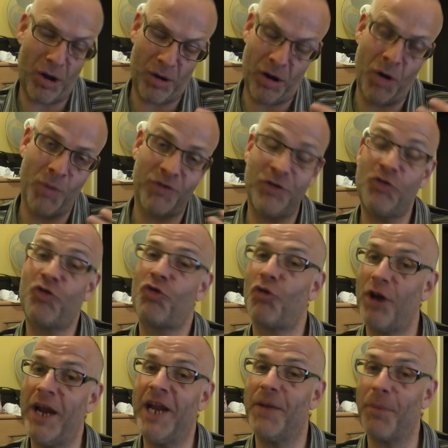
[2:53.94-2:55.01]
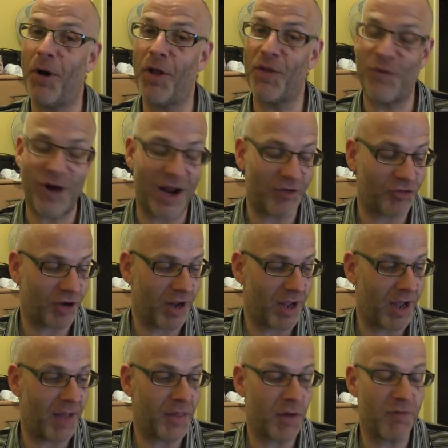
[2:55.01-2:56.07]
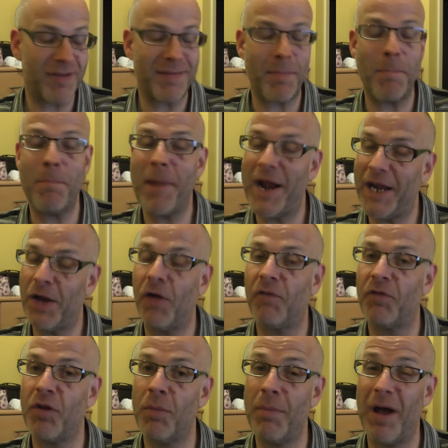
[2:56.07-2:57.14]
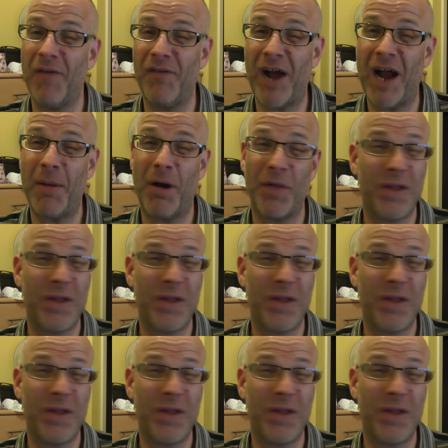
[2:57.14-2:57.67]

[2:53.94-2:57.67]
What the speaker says: I was intrigued by the flash card. There isn't many of them available.